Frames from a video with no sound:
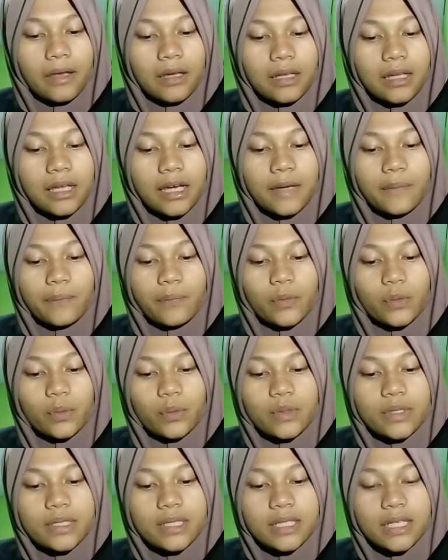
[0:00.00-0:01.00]
Lim
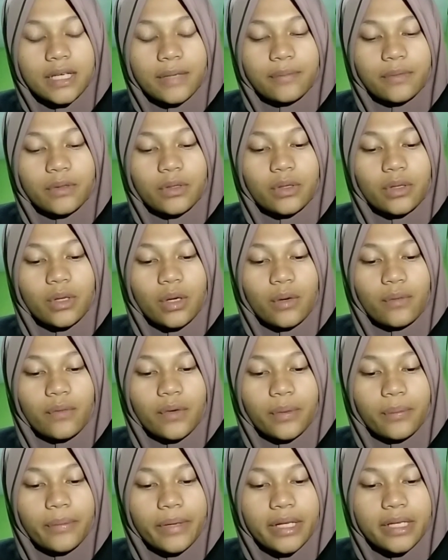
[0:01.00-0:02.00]
to step down
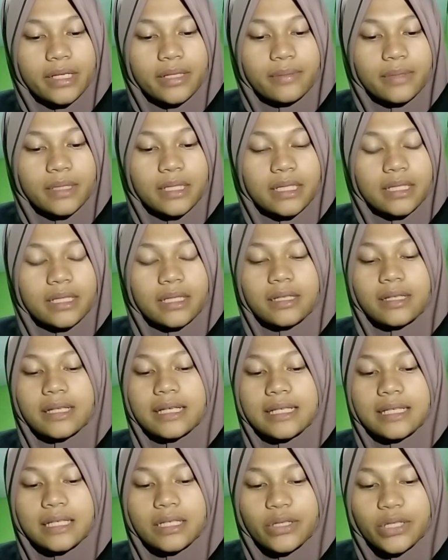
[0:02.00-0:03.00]
over management
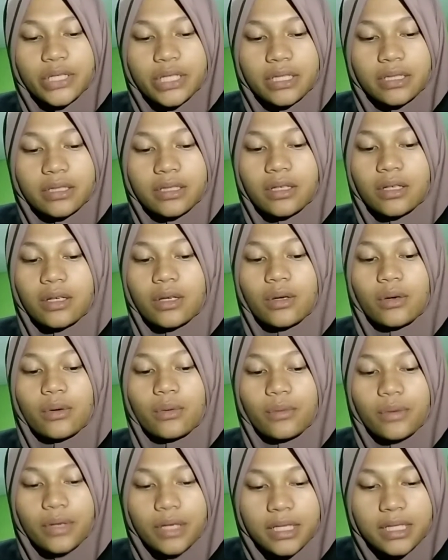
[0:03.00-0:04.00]
decision,
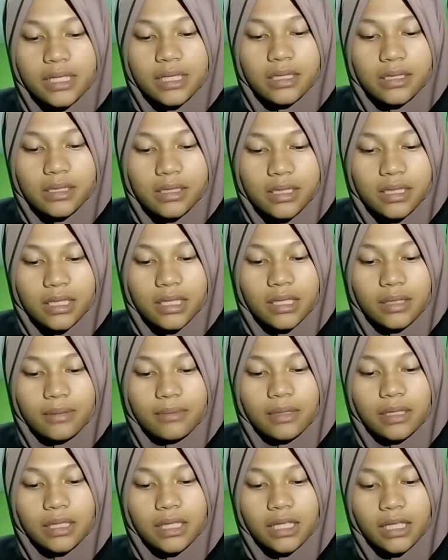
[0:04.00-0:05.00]
which they
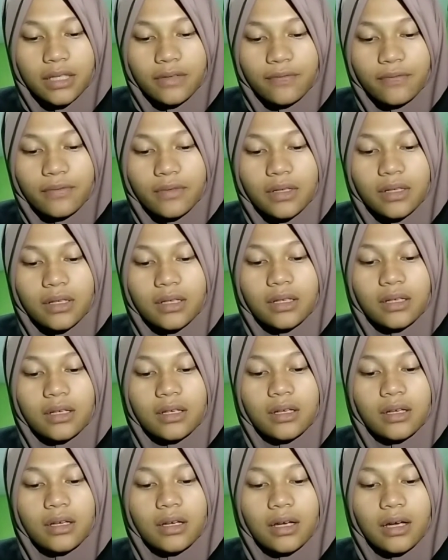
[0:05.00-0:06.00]
believe
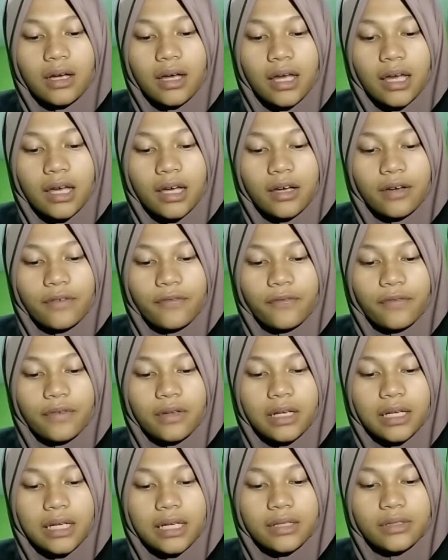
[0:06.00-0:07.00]
have
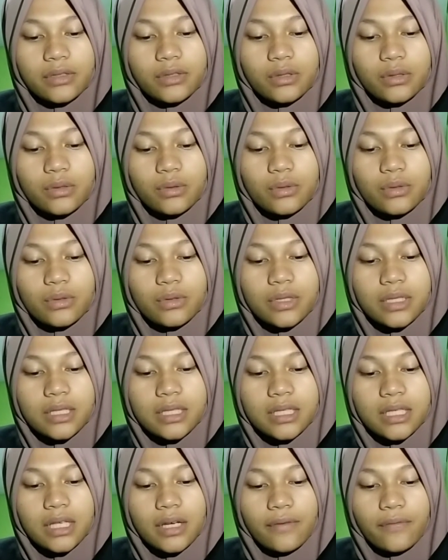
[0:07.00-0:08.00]
led to the
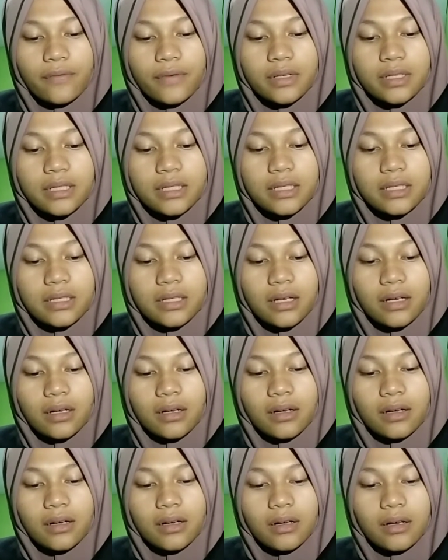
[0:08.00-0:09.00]
severance
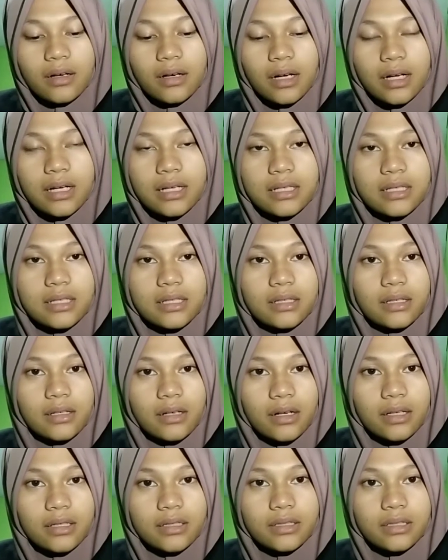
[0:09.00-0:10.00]
price
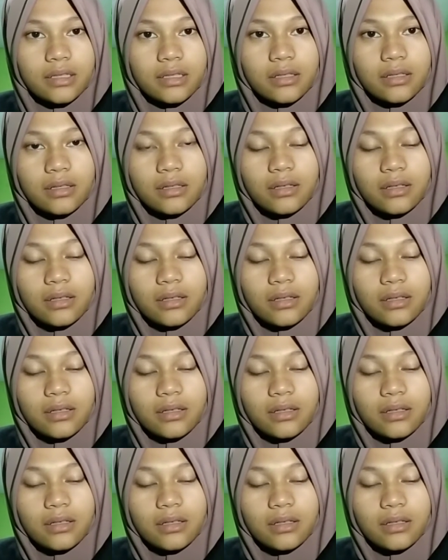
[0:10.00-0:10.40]
crunch.